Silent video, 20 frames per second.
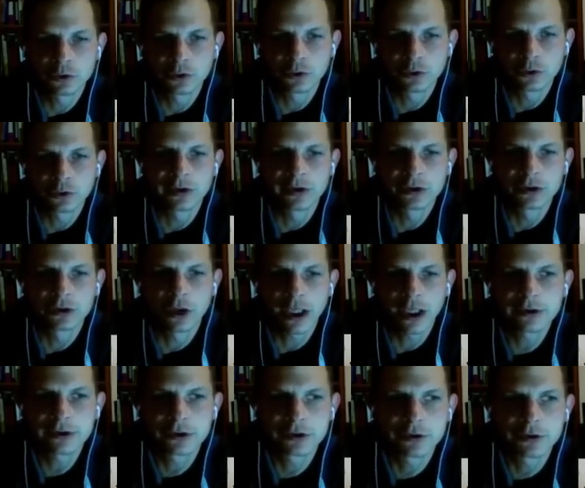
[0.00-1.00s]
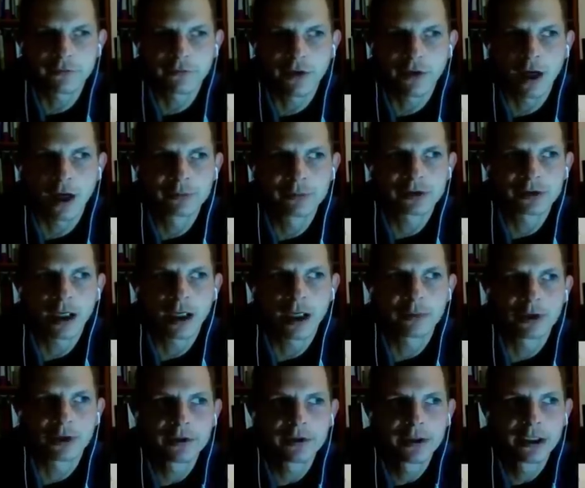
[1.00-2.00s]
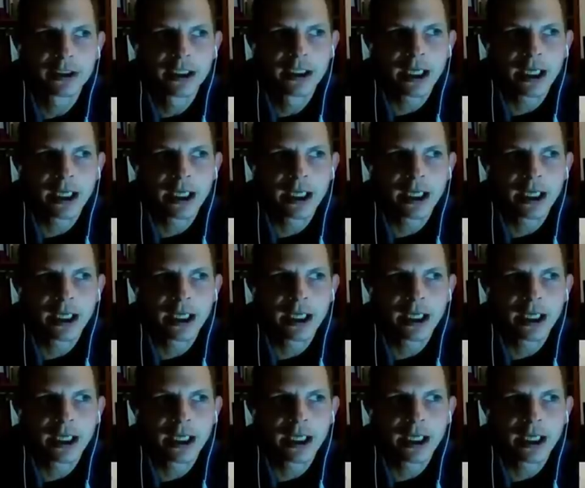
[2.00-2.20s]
European collections of arms and armor,